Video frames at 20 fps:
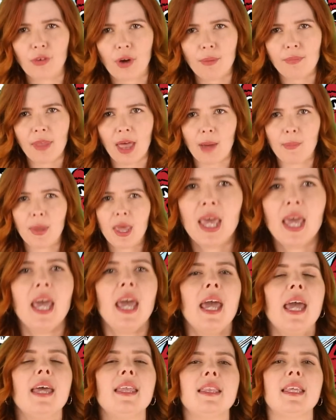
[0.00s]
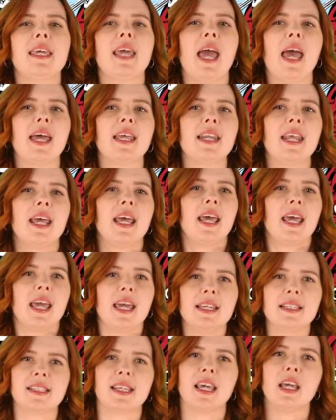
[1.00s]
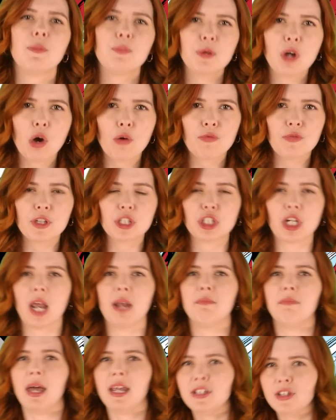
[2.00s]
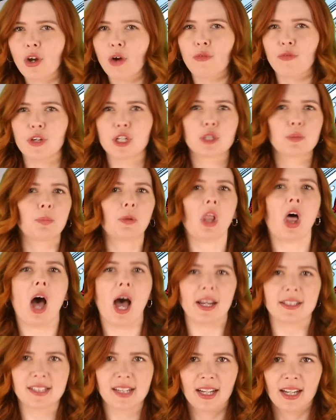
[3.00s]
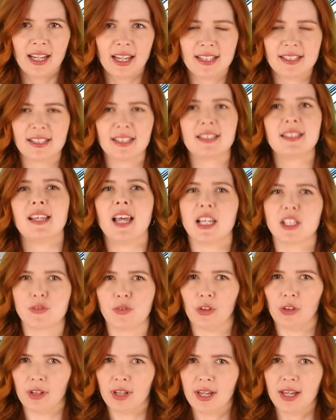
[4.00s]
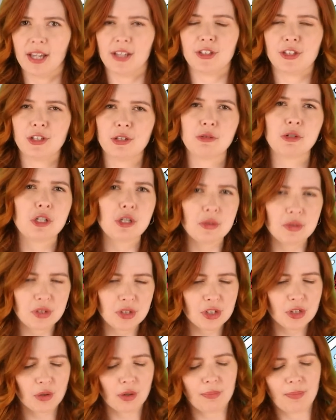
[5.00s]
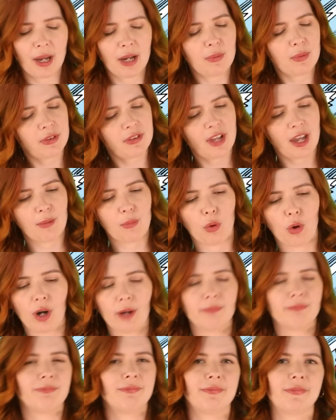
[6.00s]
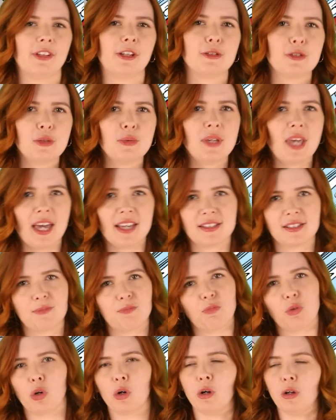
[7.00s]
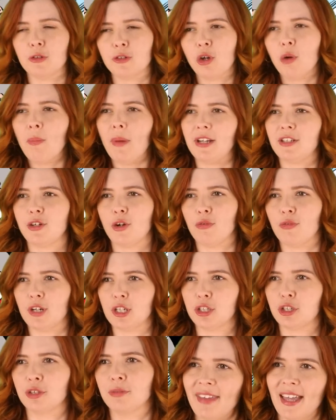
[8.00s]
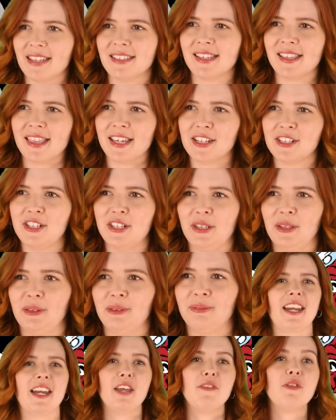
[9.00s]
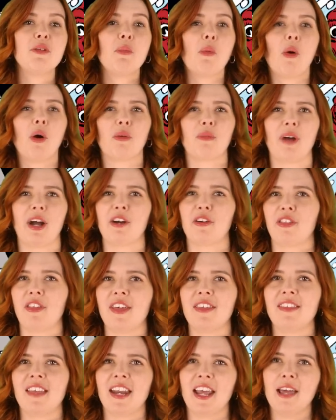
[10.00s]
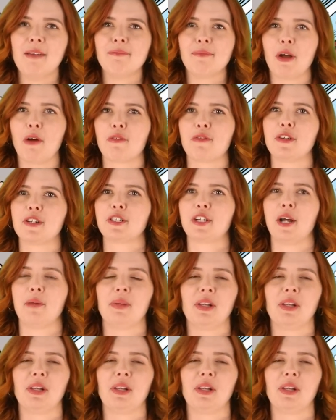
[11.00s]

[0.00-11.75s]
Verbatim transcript: from them. In the end, his hypnofish and mentofish plot is successful, and Sue chooses to remain with Namor. Also, yes, there are also mento fish. That's a thing too. An even more rare thing than Hypno fish, I